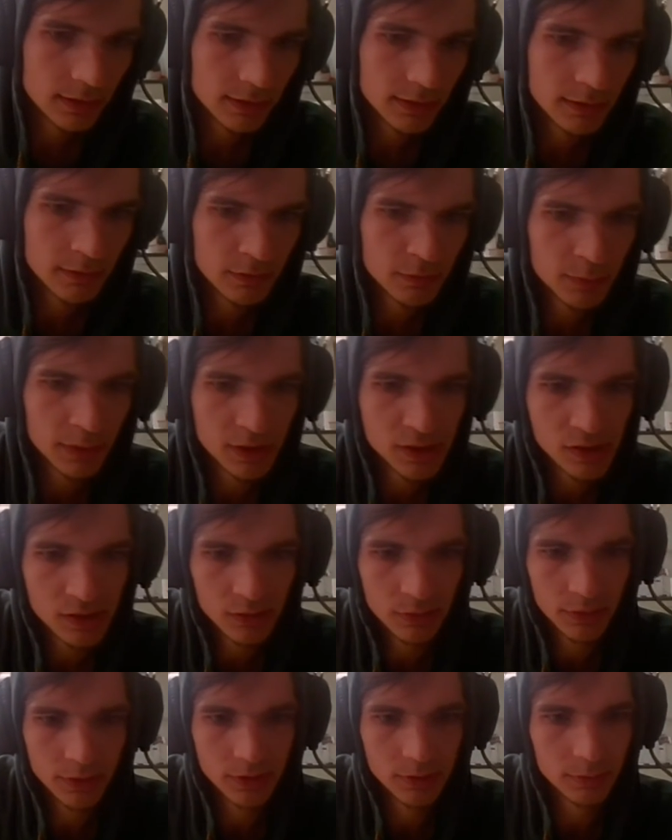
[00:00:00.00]
especially
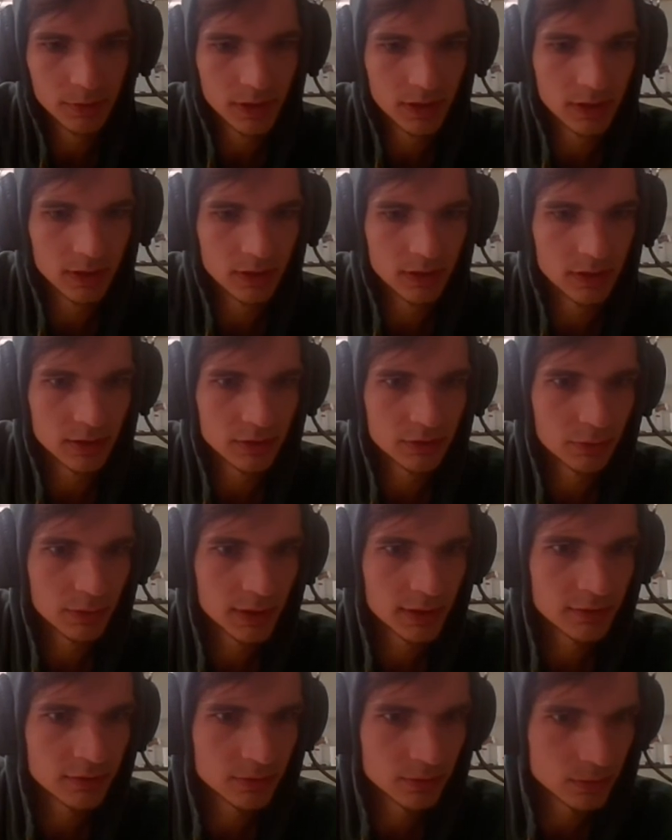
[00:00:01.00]
when you're beginning,
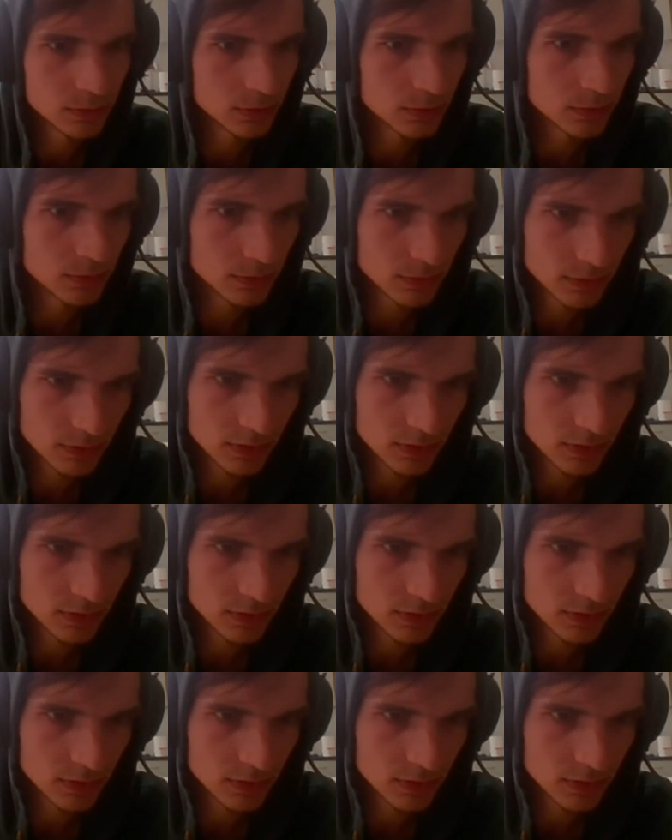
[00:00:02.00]
try to